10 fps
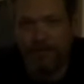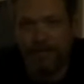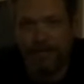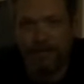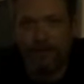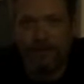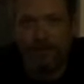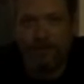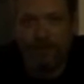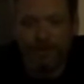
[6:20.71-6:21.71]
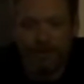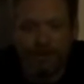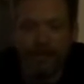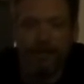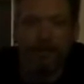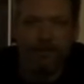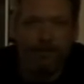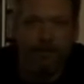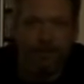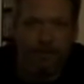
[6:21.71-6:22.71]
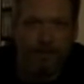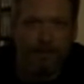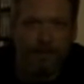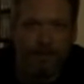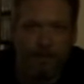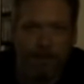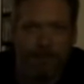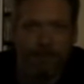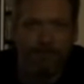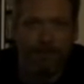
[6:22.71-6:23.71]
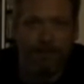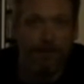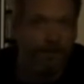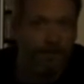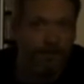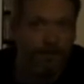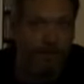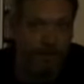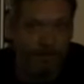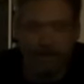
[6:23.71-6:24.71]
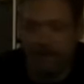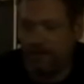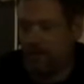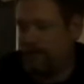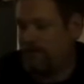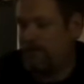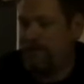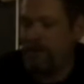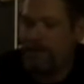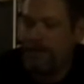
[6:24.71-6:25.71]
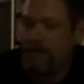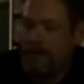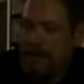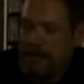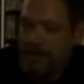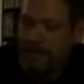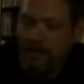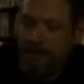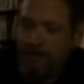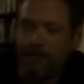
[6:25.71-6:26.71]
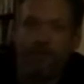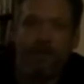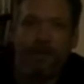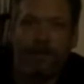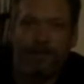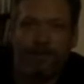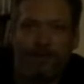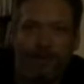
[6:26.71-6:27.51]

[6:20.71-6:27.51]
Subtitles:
detectors, most likely you got the possibility of getting some false positive. Now moving on to